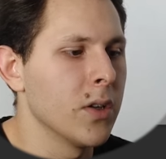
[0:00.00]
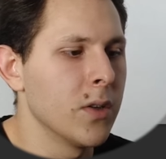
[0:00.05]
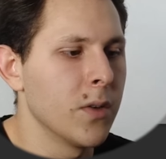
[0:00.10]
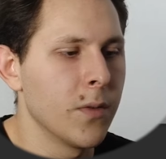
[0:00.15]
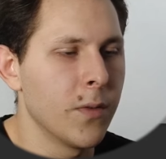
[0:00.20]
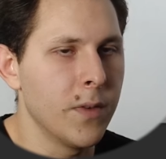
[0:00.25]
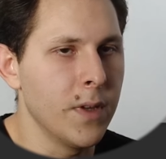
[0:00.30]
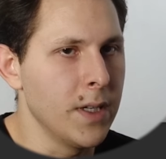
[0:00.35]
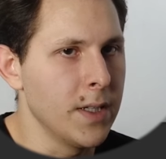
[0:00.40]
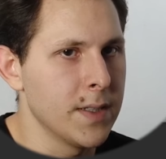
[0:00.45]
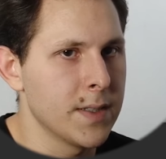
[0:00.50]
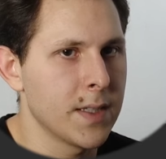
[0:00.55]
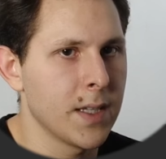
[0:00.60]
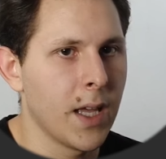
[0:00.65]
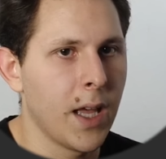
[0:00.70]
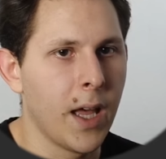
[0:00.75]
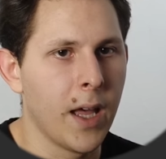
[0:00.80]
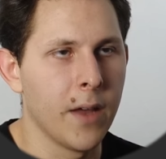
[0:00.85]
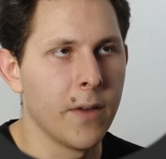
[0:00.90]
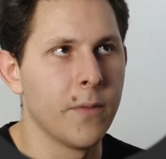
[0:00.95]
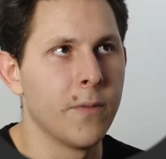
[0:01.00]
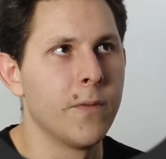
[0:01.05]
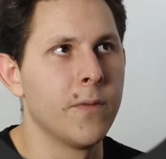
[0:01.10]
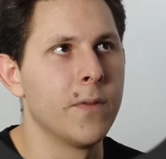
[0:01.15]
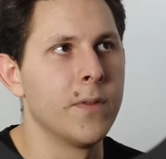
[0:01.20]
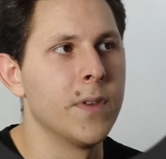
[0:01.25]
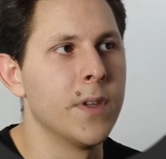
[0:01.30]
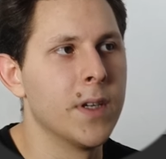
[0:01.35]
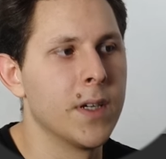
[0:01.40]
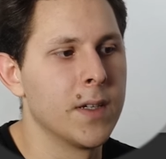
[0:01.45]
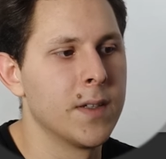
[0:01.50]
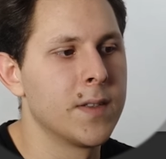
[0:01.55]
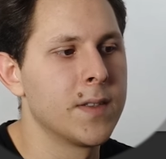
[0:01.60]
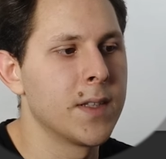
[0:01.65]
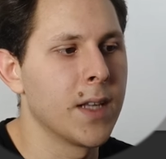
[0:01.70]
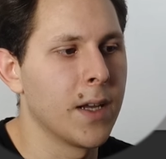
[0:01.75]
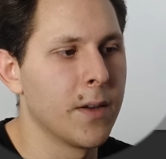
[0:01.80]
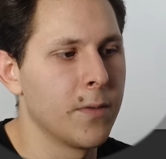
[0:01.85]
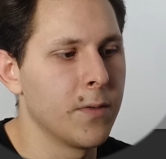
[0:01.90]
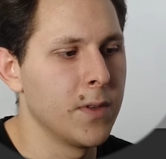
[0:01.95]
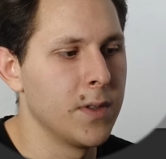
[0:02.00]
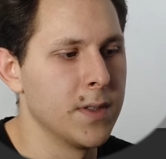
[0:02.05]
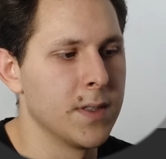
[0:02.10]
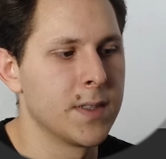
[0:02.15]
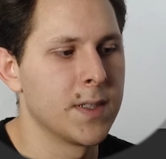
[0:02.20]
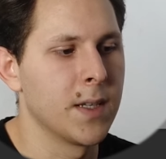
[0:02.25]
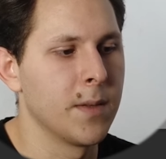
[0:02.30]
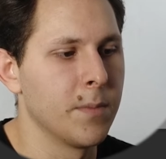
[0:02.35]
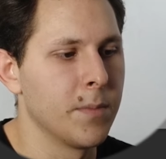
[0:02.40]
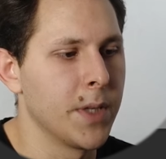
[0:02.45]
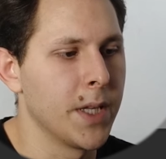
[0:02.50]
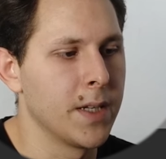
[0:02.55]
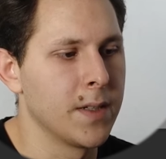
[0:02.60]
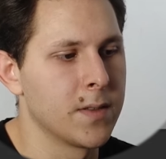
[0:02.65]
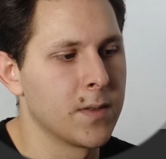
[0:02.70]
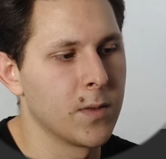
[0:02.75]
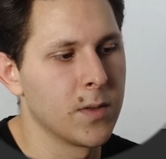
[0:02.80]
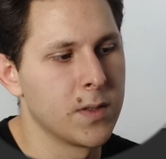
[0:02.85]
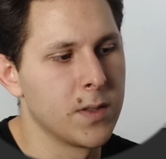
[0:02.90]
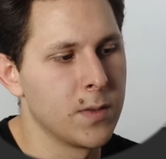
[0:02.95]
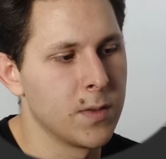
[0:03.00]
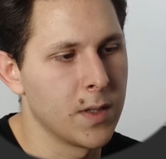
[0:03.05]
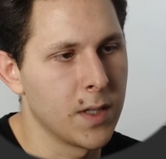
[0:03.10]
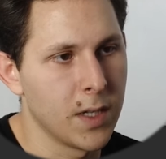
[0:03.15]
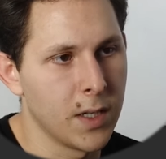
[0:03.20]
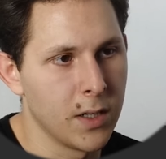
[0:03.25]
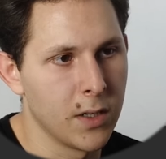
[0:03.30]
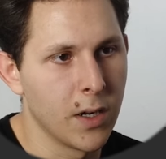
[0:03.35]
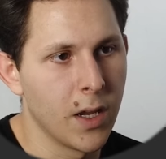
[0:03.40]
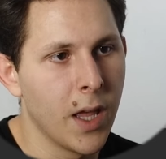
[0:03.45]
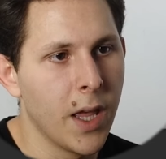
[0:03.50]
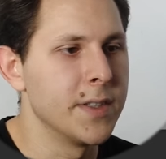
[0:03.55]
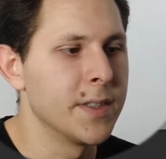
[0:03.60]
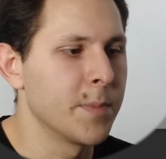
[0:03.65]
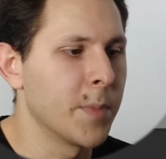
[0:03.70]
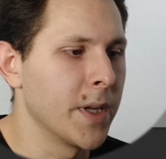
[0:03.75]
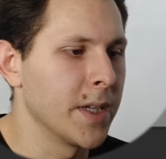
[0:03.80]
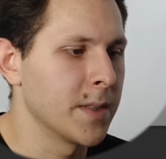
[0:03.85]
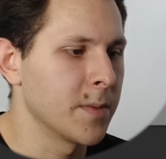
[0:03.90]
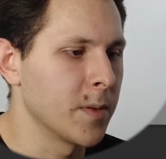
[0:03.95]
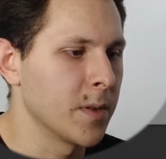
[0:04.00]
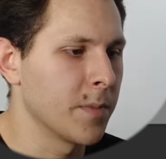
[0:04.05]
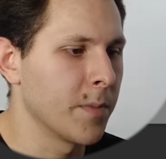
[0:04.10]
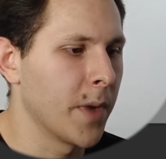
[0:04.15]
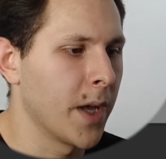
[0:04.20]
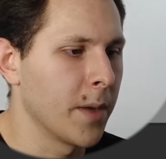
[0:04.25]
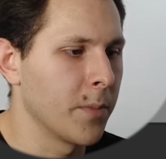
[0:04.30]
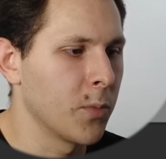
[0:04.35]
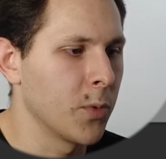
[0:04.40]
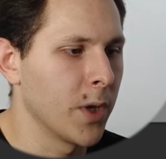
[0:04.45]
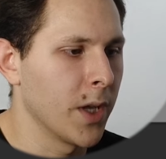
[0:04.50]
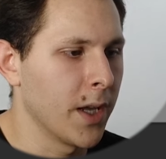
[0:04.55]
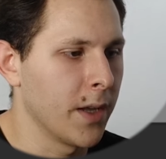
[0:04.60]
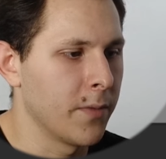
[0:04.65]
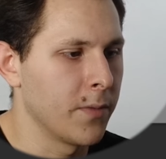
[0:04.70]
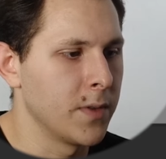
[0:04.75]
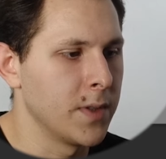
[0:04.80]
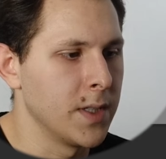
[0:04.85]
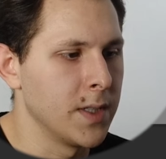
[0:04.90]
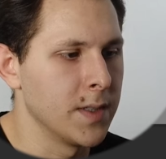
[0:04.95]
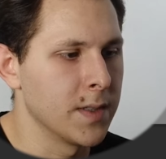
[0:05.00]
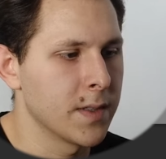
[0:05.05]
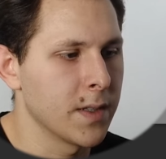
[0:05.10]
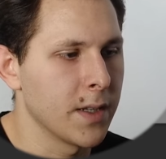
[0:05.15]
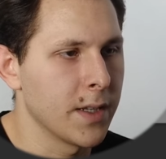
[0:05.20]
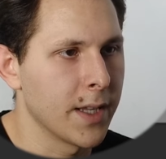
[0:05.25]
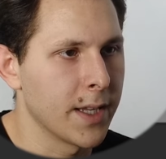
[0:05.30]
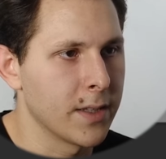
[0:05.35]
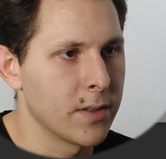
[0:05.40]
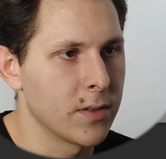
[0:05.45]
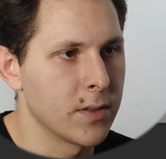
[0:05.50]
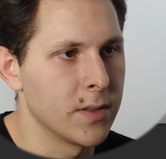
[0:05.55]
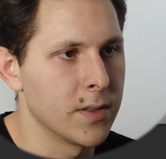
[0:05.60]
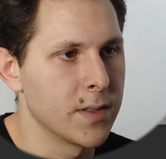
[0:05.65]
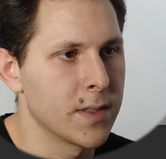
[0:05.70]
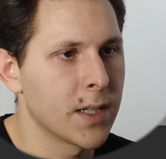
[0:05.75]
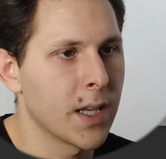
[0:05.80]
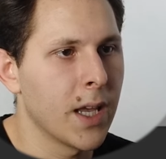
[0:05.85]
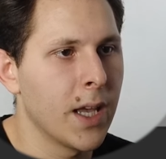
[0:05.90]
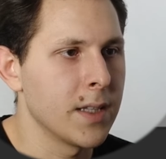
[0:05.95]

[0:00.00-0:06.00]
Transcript: all of these have the stuff in the same place. So as you see here, displacement map, we have these letters